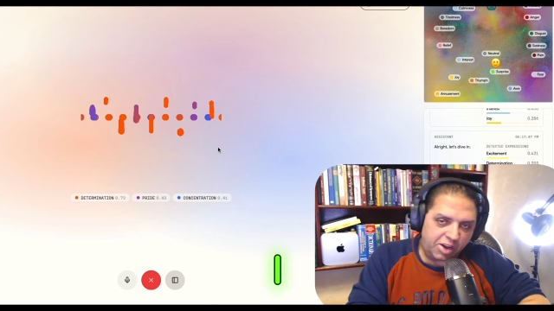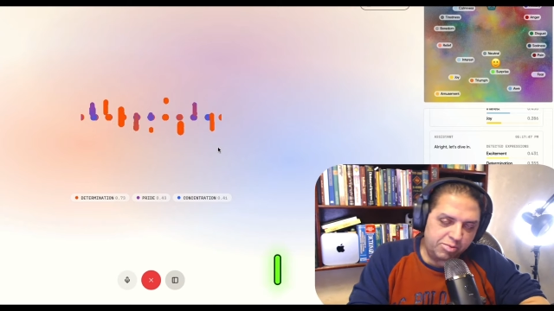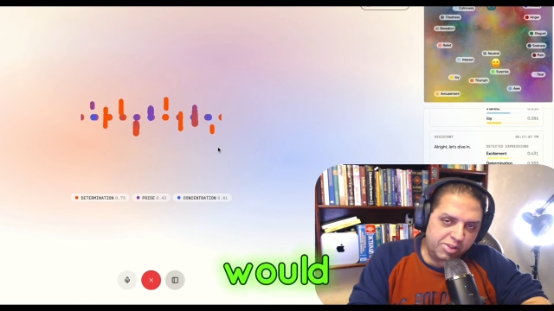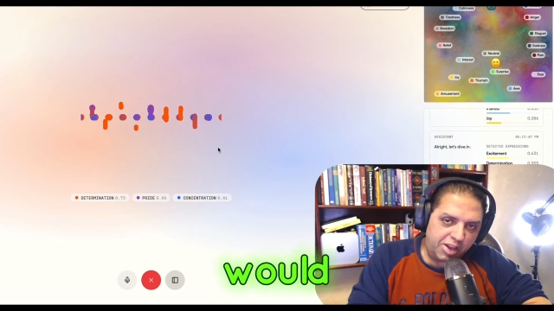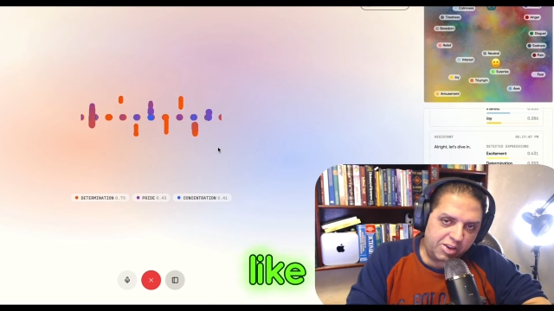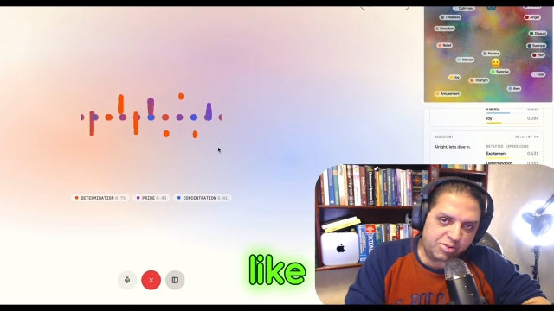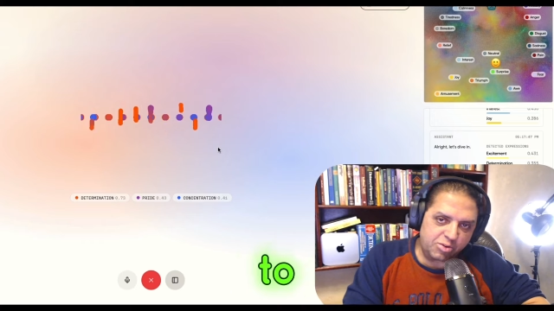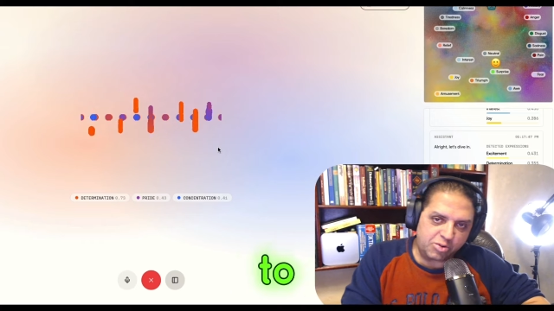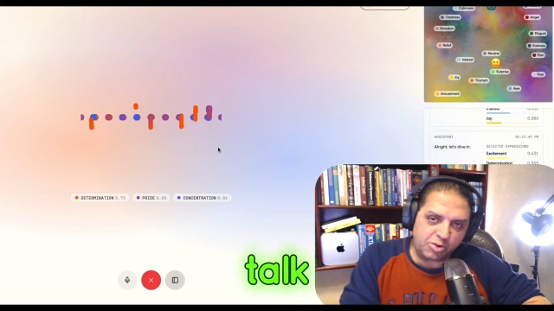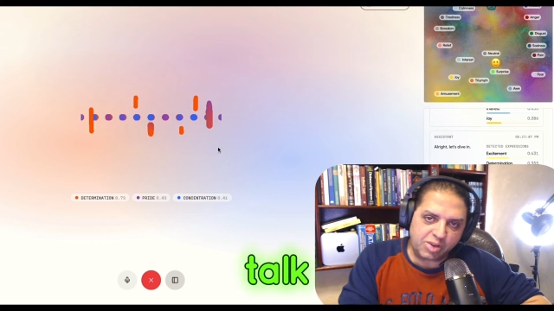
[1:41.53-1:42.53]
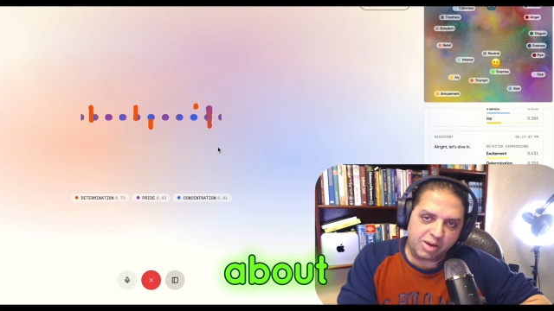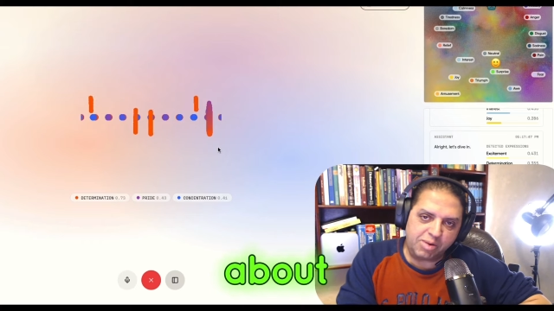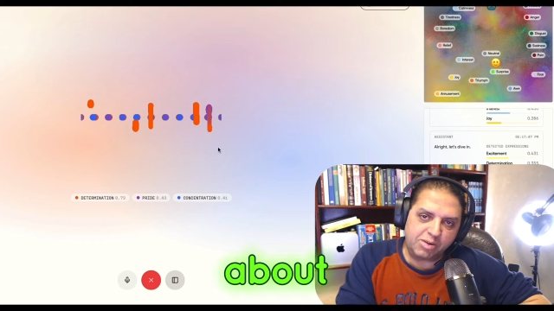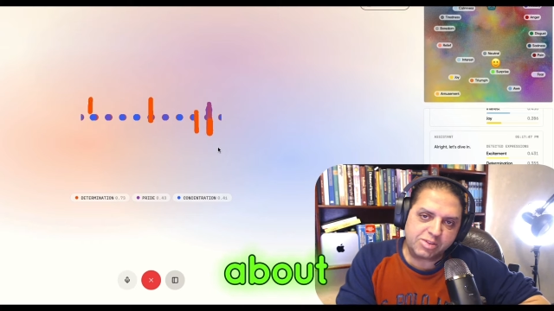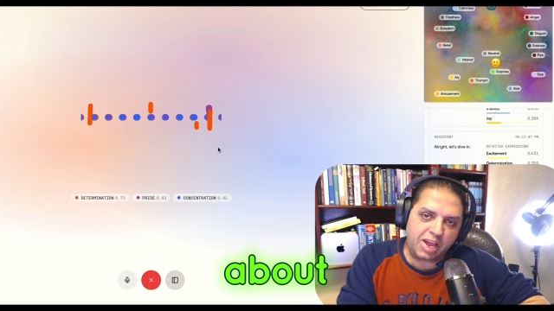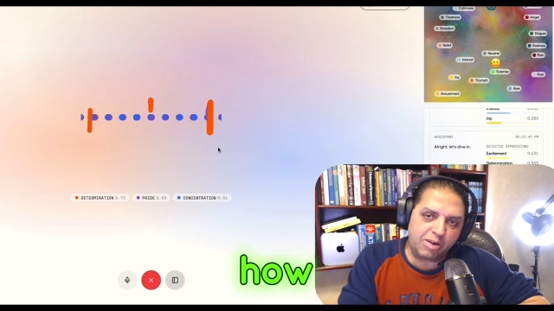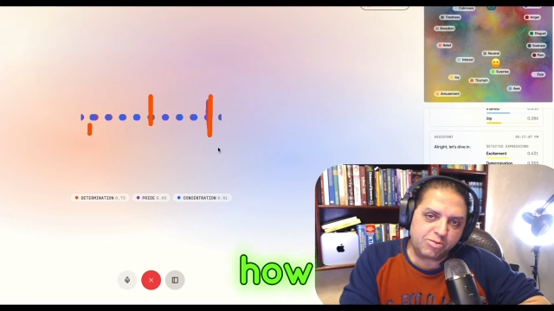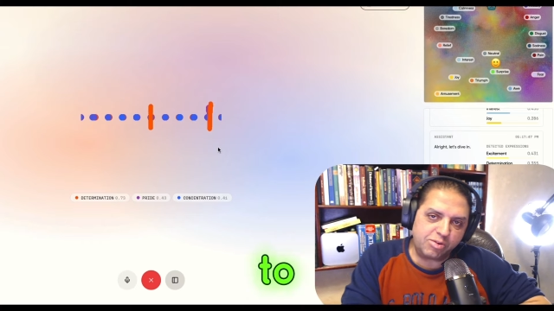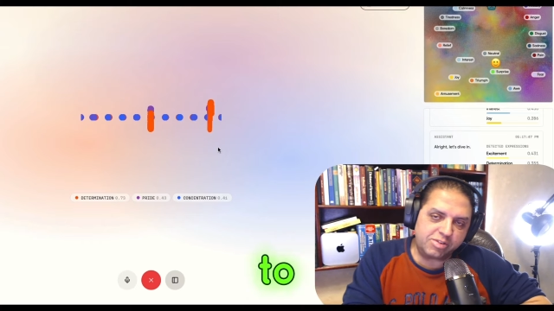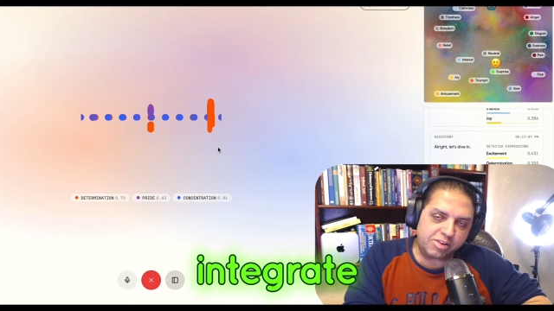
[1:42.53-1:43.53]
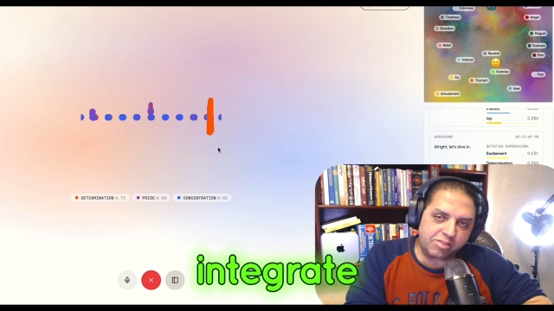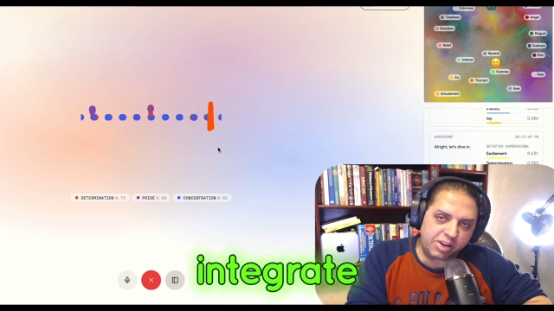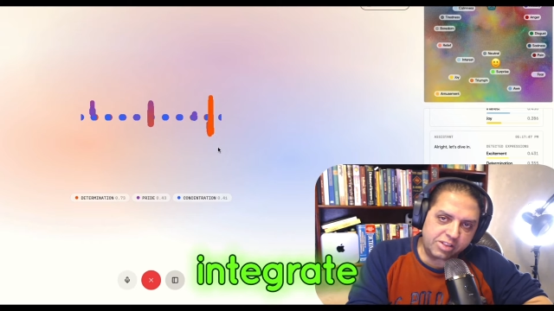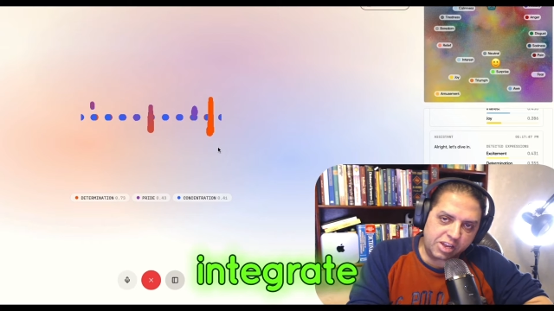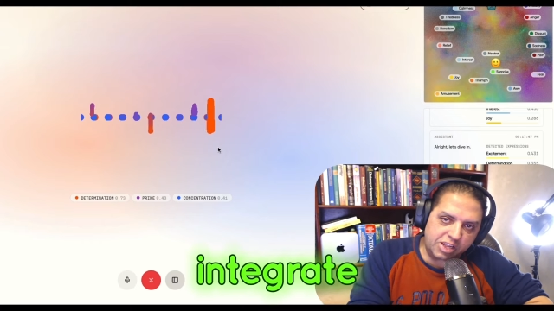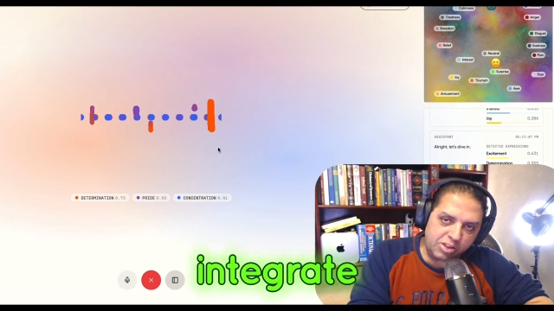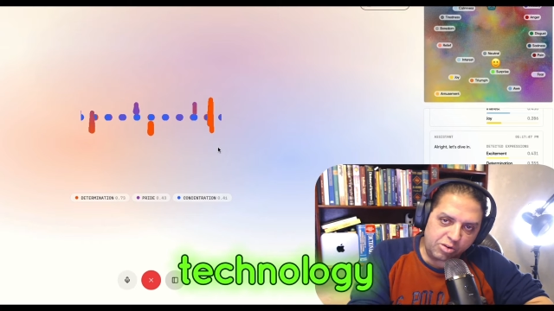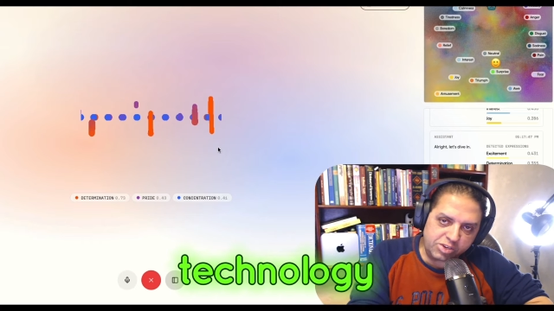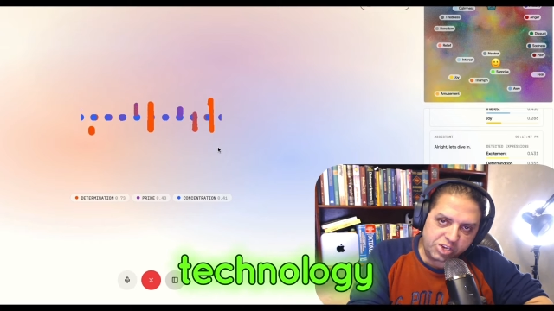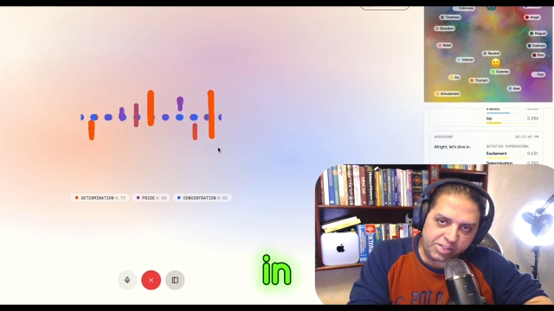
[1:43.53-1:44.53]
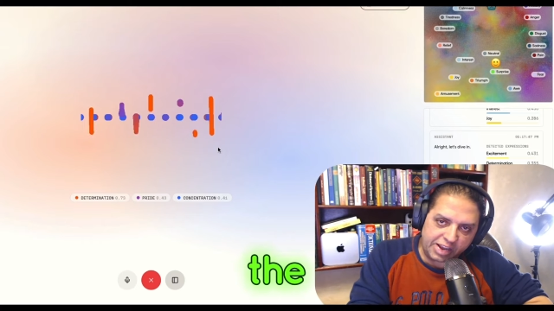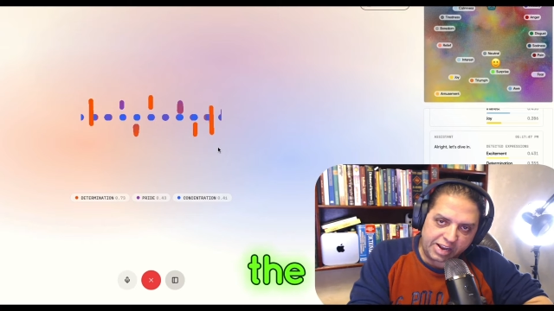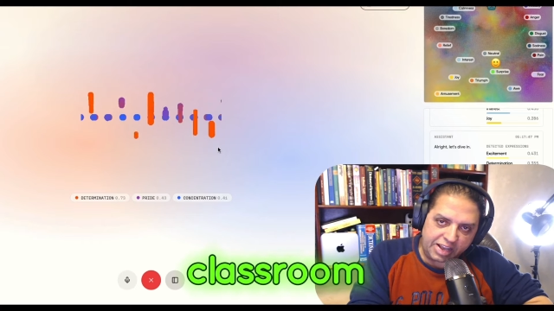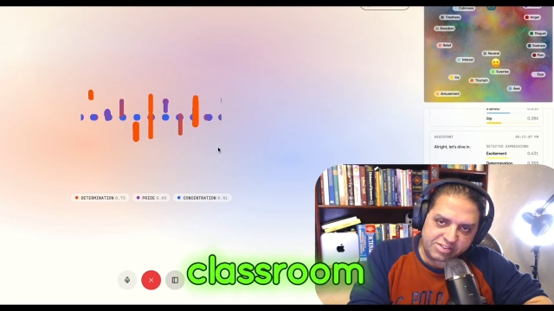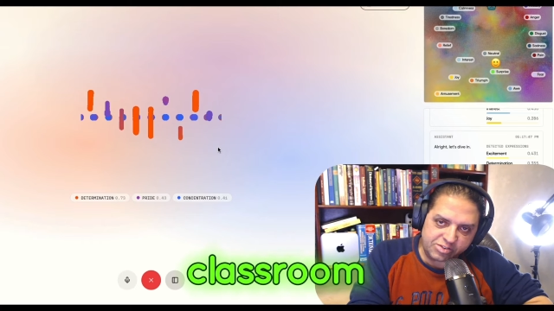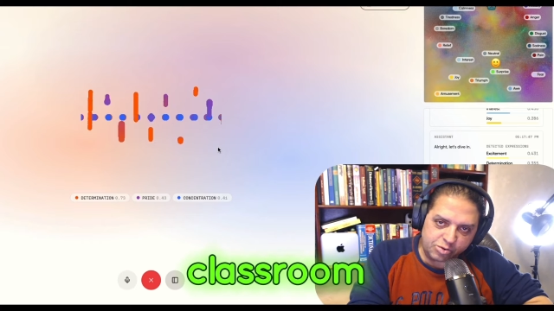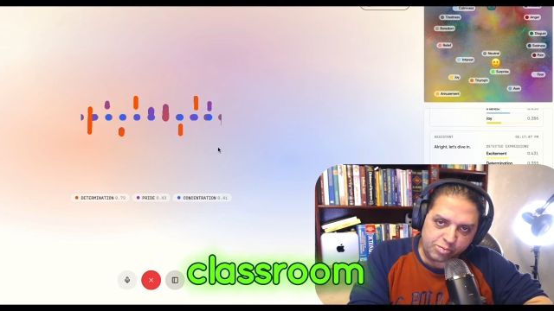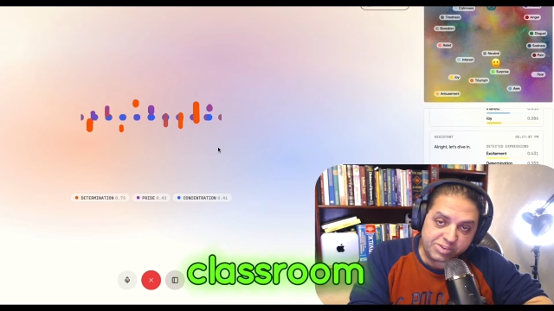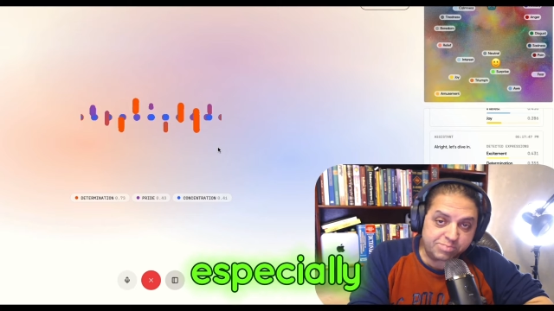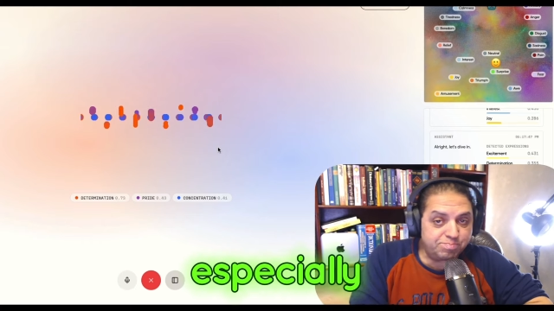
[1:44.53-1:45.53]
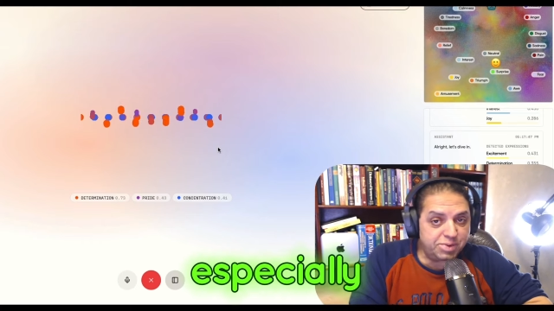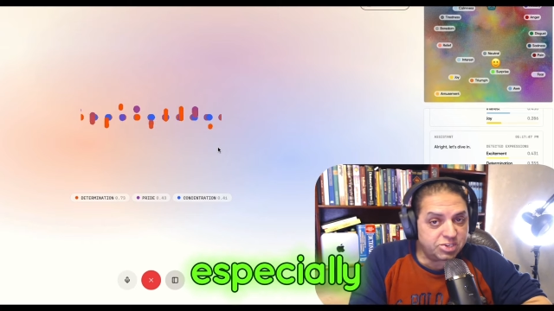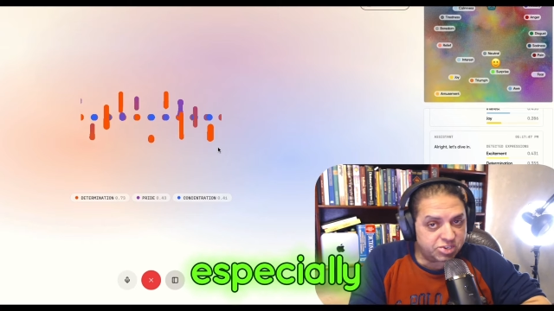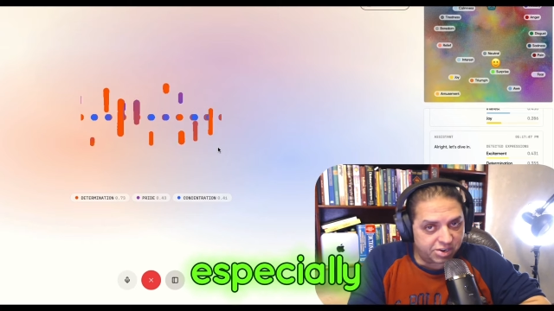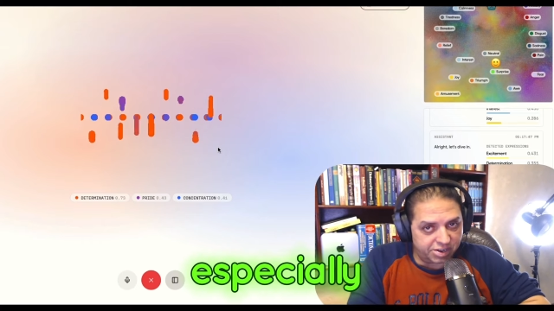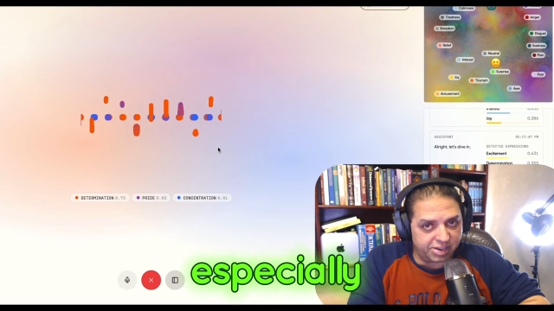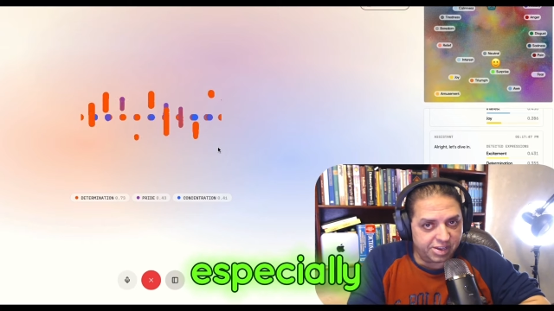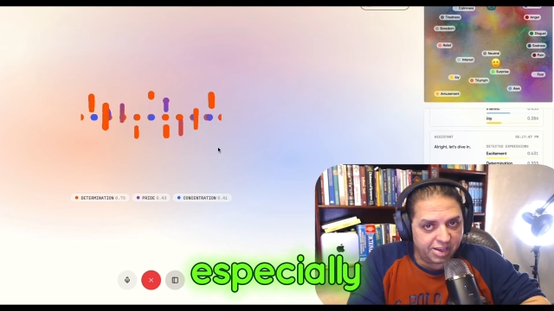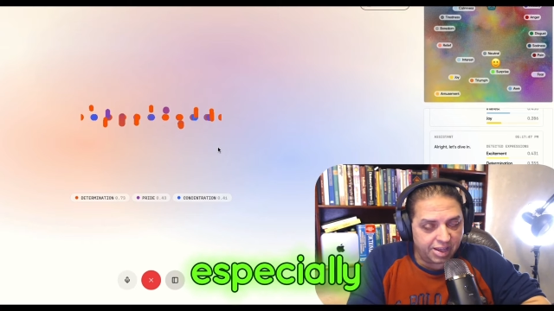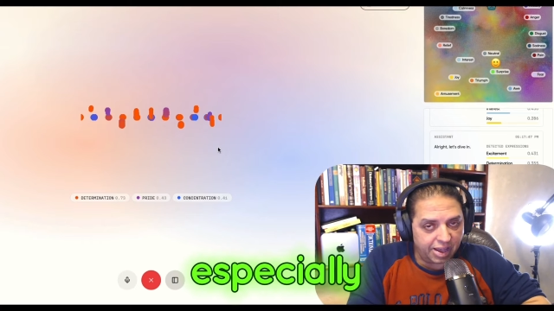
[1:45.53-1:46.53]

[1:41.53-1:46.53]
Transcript: I would like to talk about how to integrate technology in the classroom, especially